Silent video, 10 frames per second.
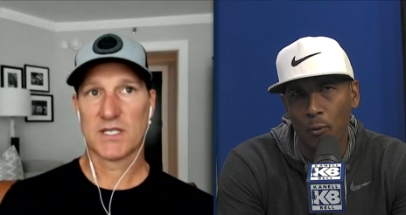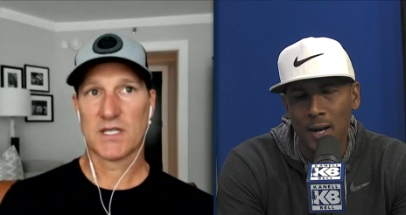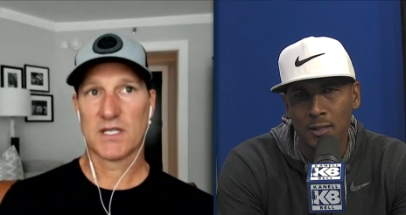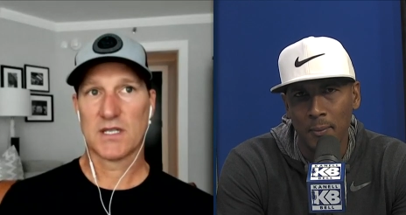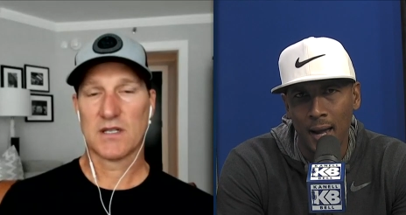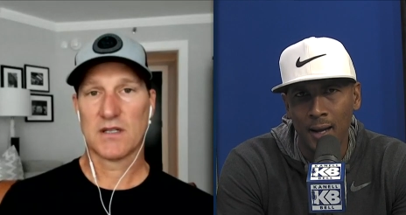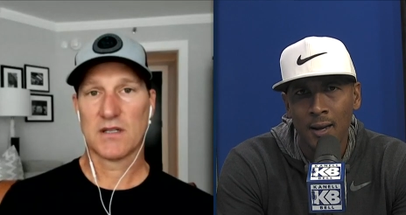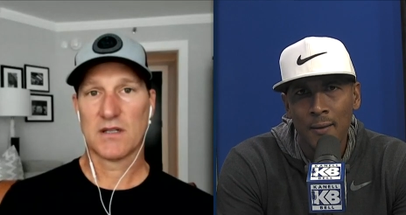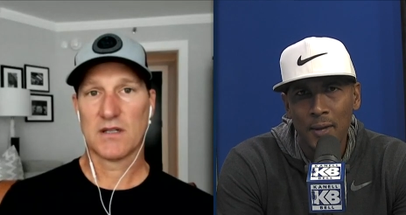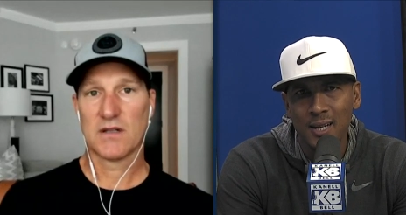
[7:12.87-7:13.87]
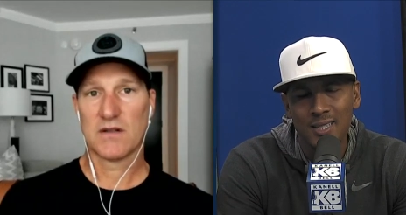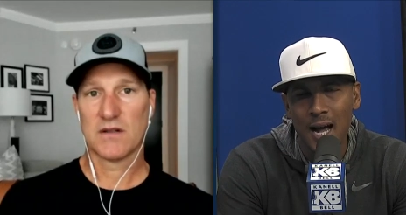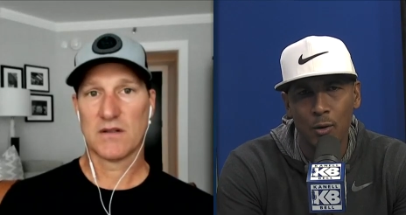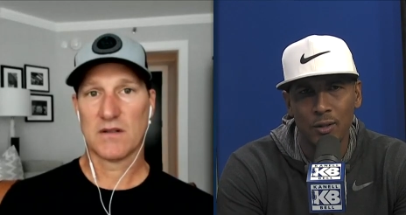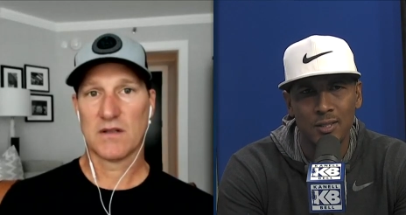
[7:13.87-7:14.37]
Speaker 1: of resume, and he's
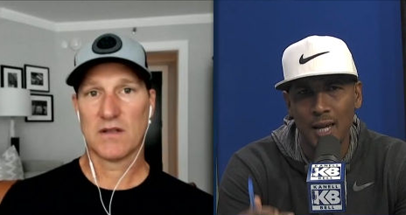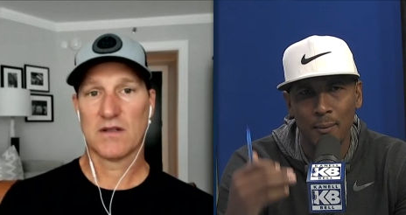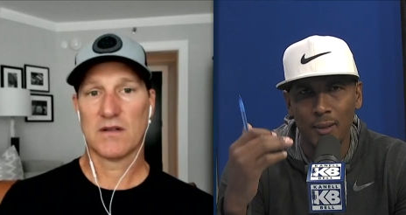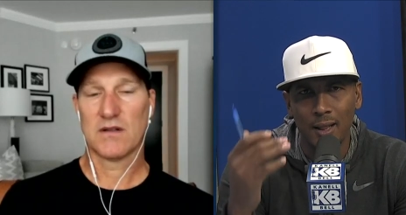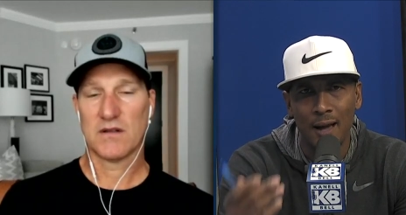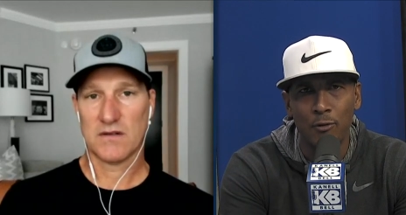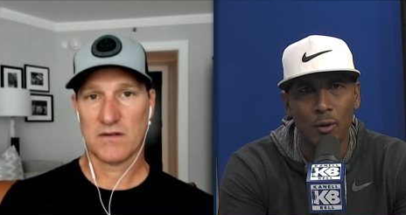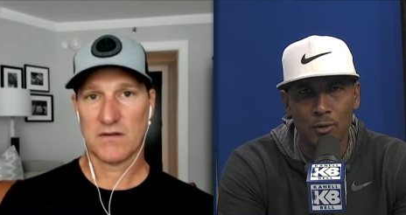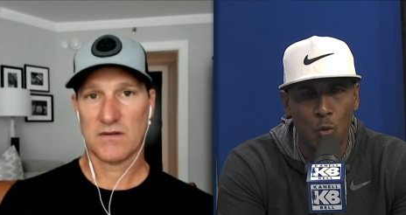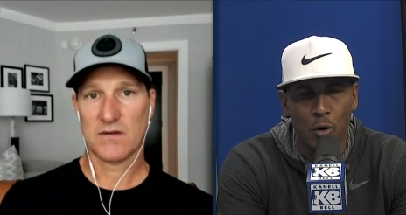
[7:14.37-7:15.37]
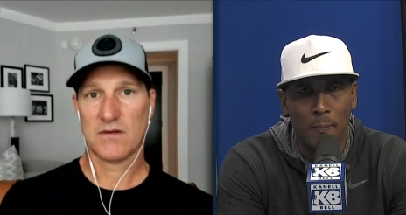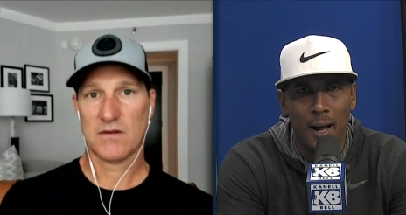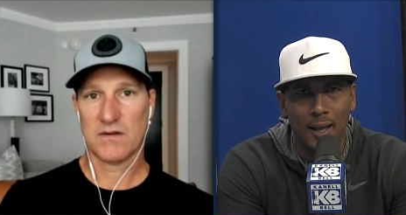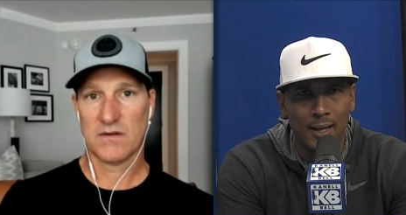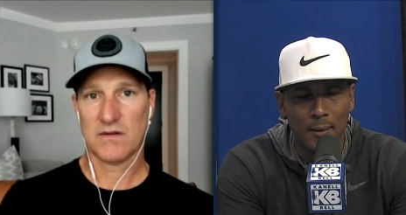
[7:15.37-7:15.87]
not on the same level as
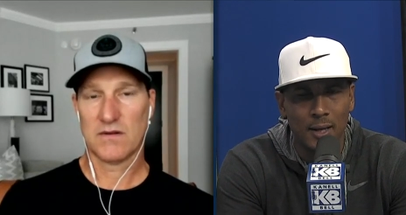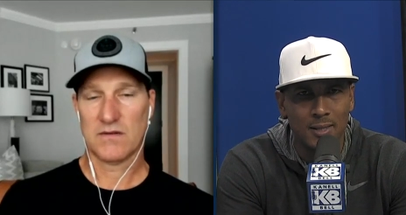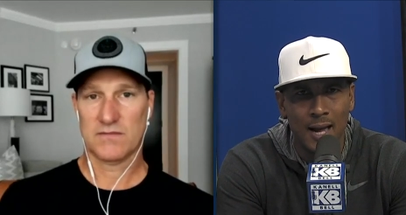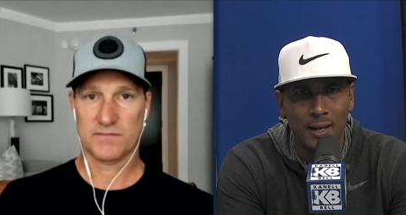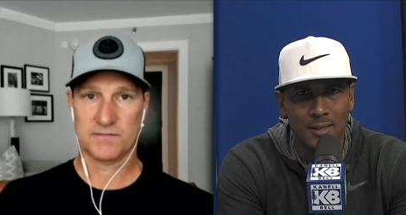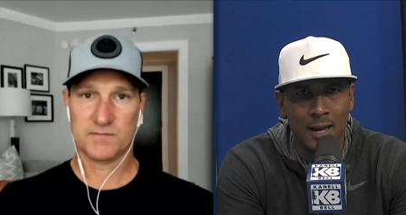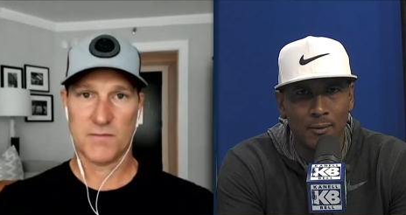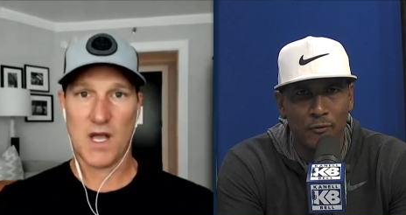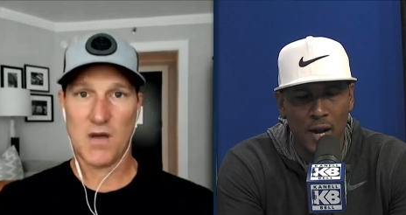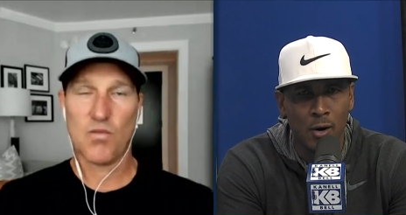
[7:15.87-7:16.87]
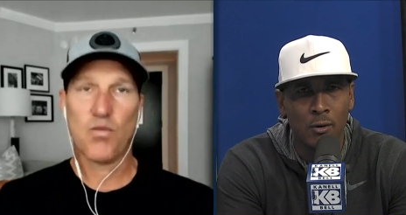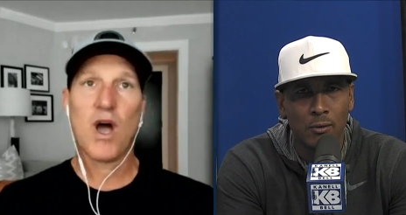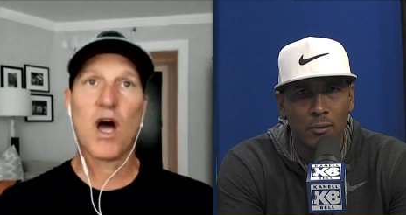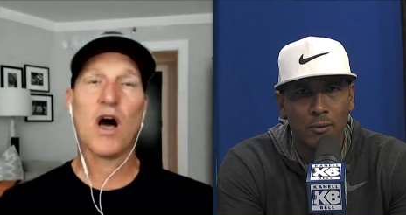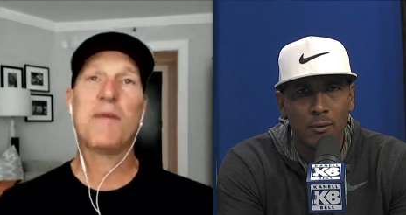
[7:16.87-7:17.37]
quarterback. Like, is that is that fair?
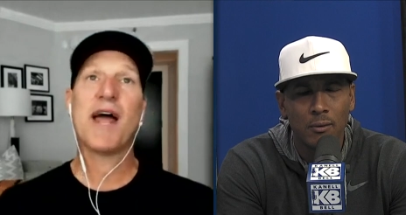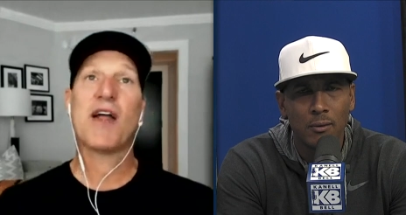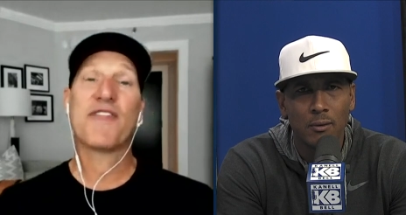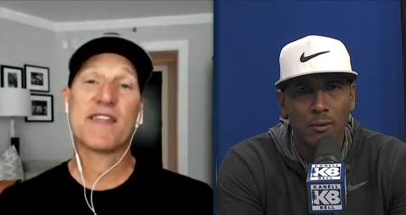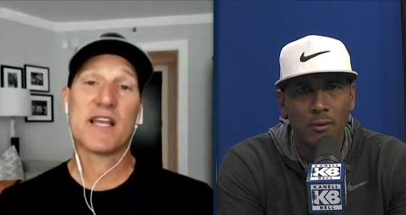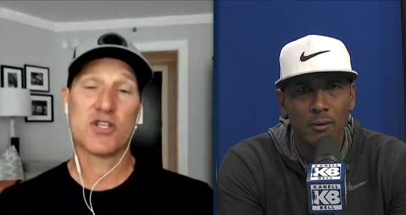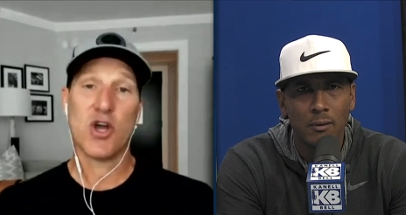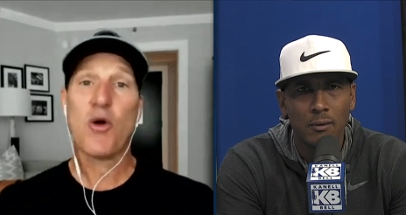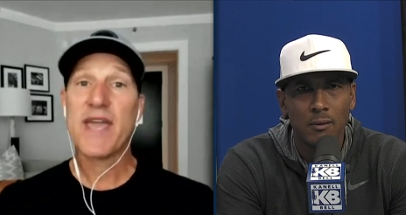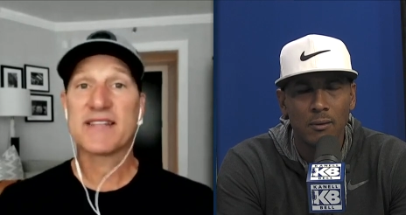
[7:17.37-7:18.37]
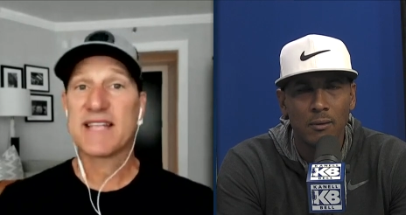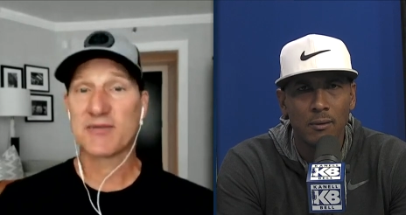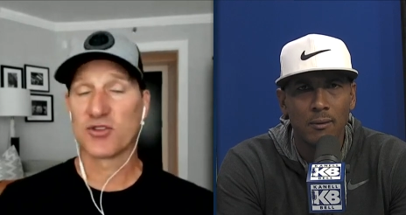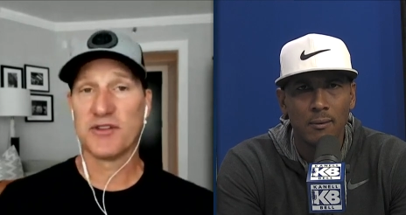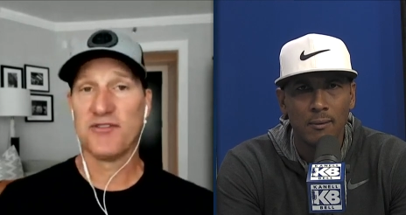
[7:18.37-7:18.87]
Well,
Speaker 2: I mean, I that's, oh yeah, it's absolutely
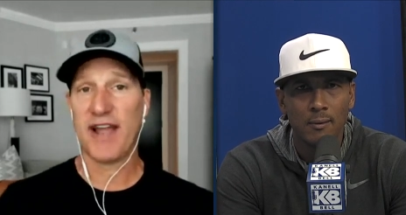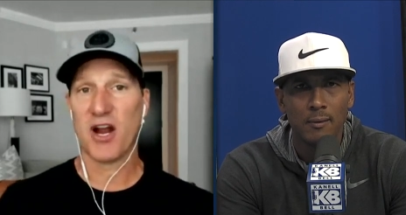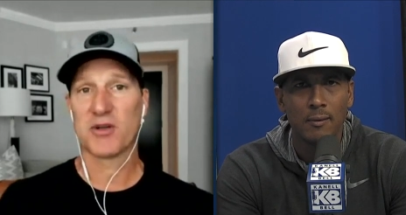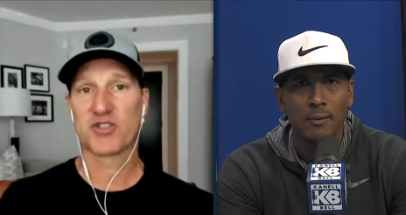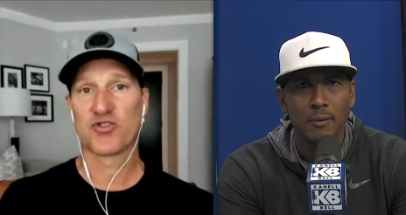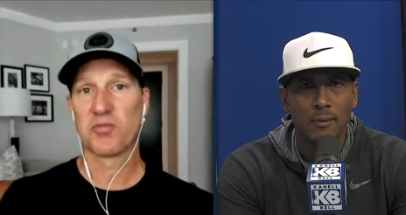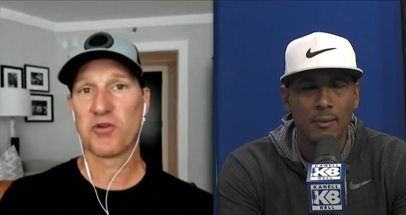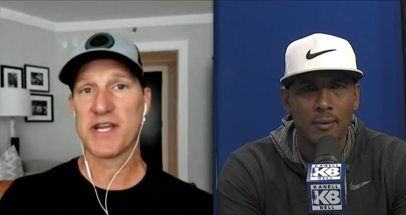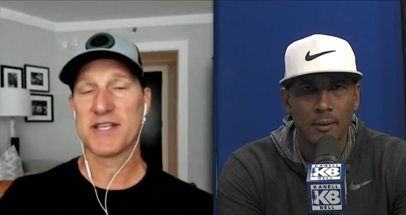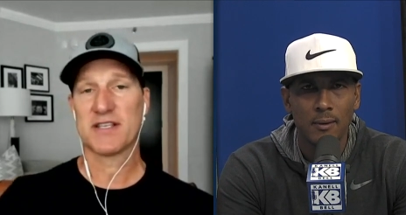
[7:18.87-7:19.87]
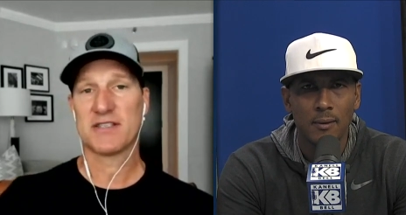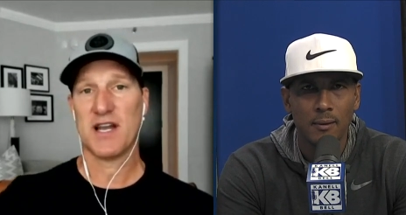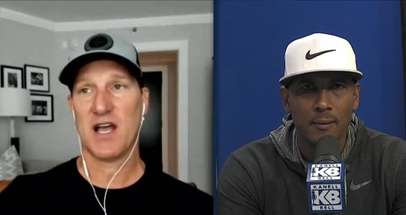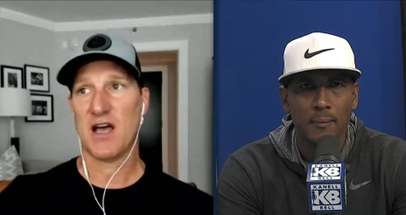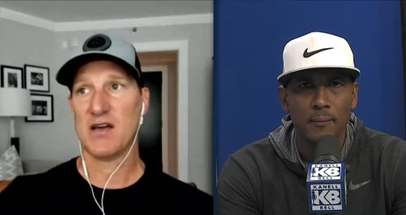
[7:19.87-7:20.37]
fair. But Drew Brees is in
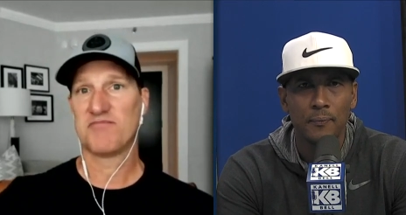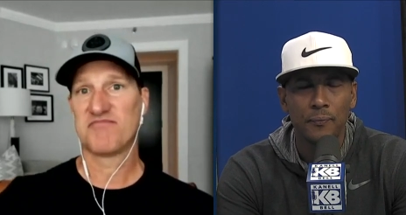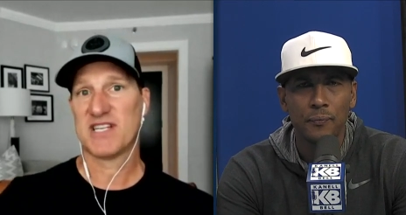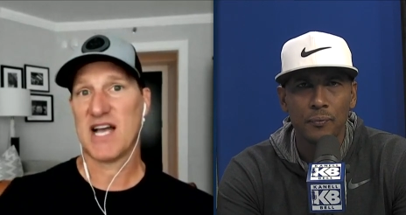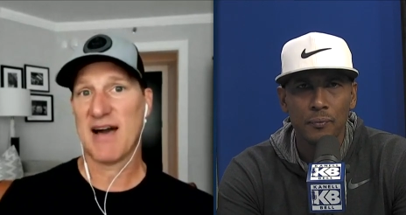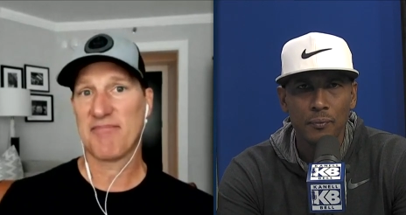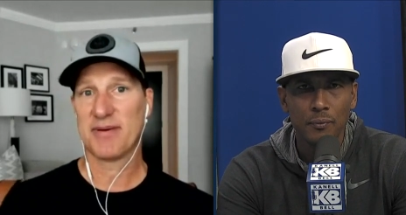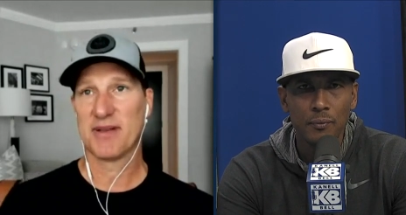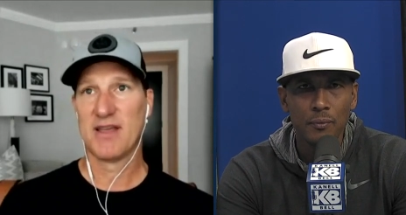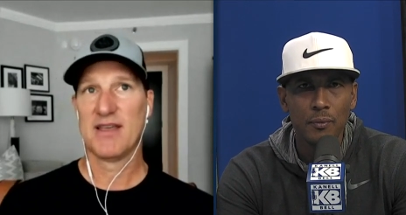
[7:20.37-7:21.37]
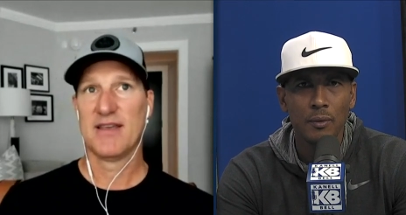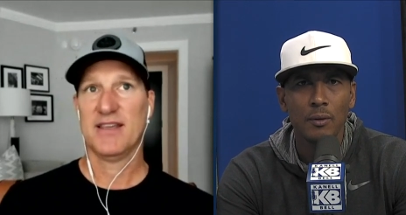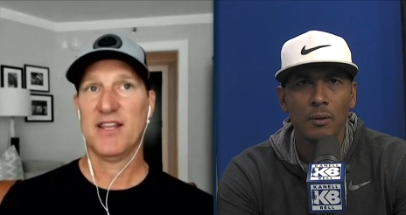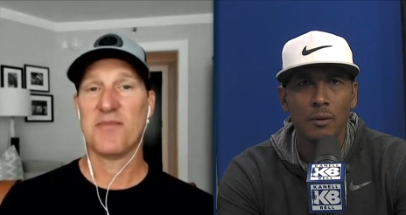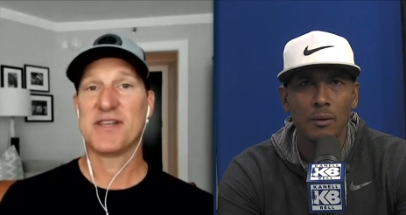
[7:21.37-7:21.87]
a top, you know, I
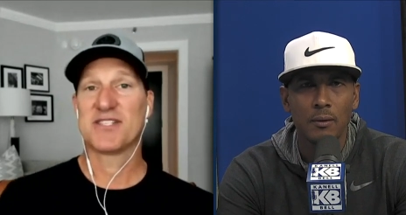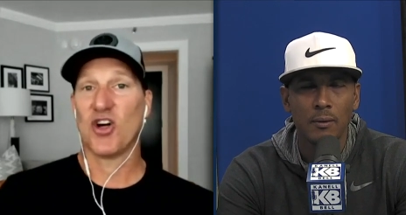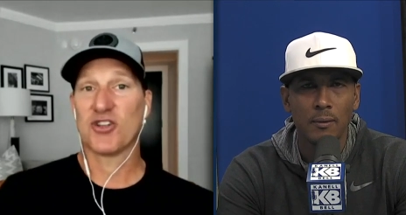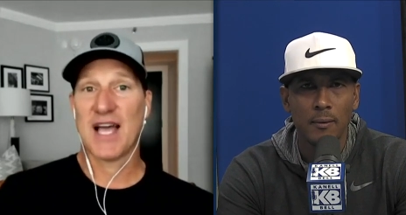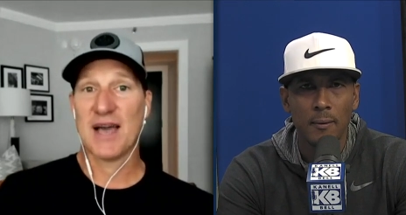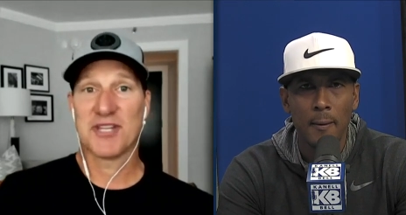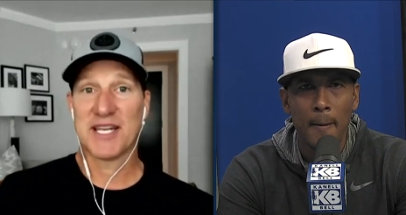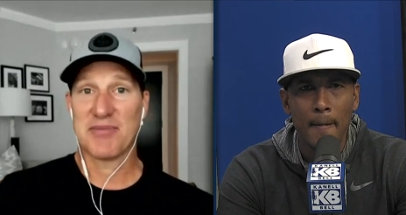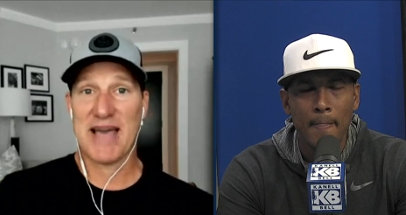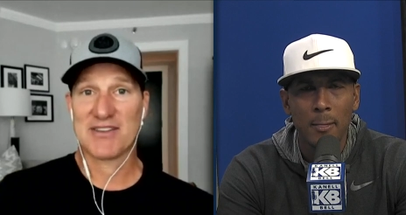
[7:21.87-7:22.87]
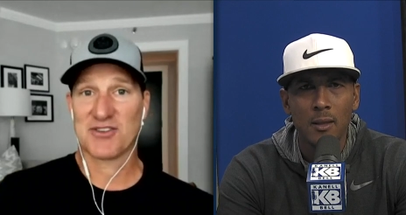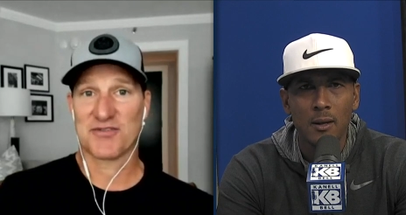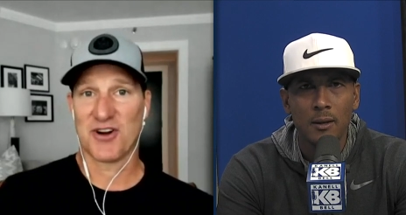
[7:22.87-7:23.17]
mean, he's all time leading passer as far